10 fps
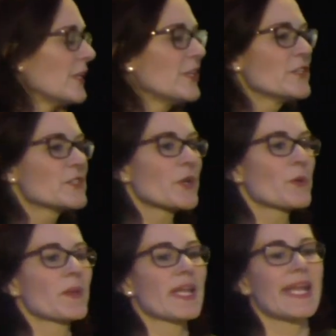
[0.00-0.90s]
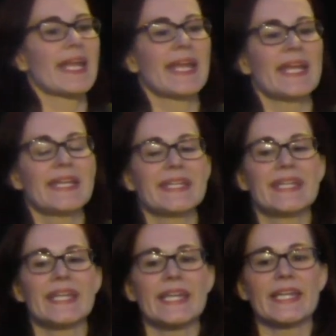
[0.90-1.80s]
So, in
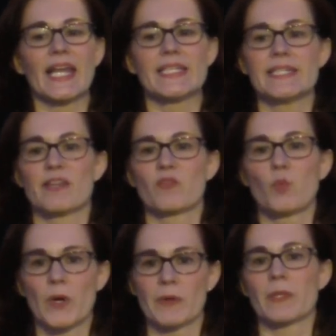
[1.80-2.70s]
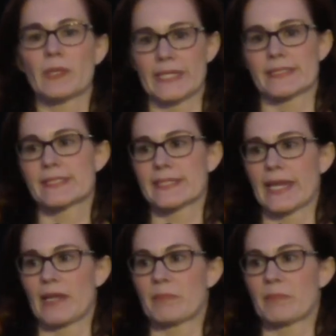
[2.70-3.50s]
getting an idea of where the landscape